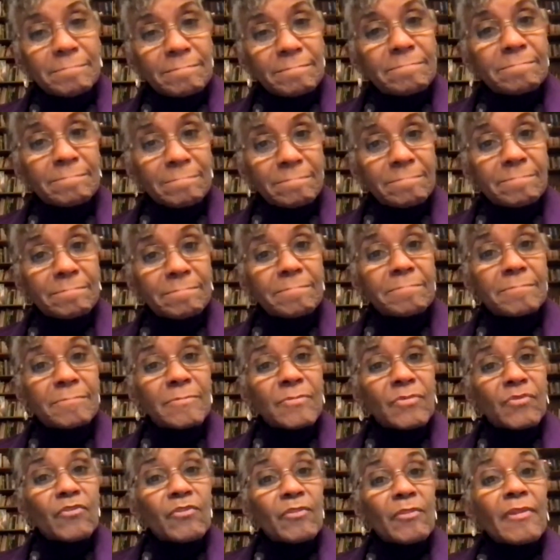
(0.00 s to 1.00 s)
Mm-hmm.
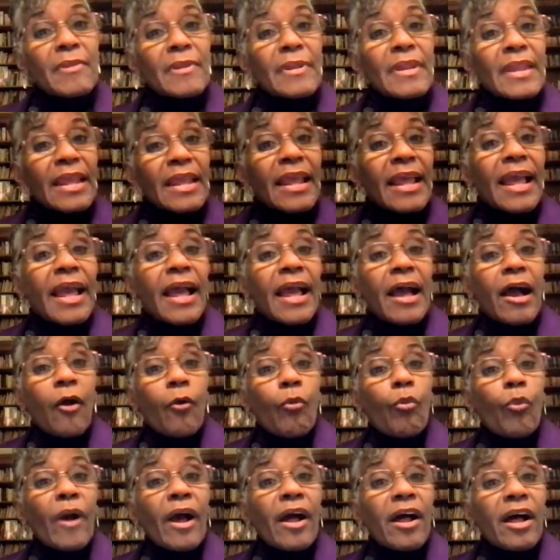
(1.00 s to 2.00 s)

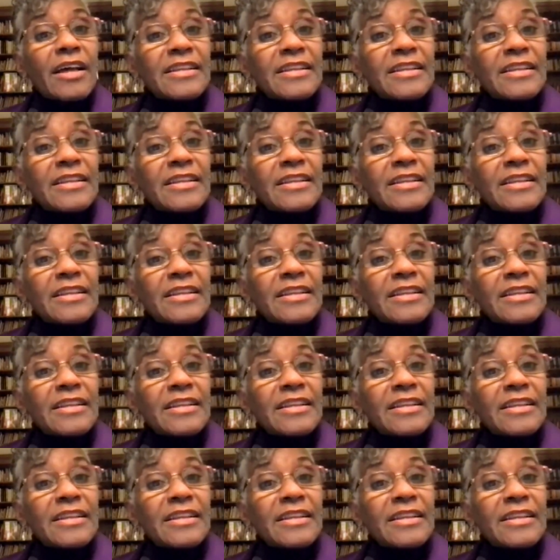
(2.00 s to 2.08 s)
Well,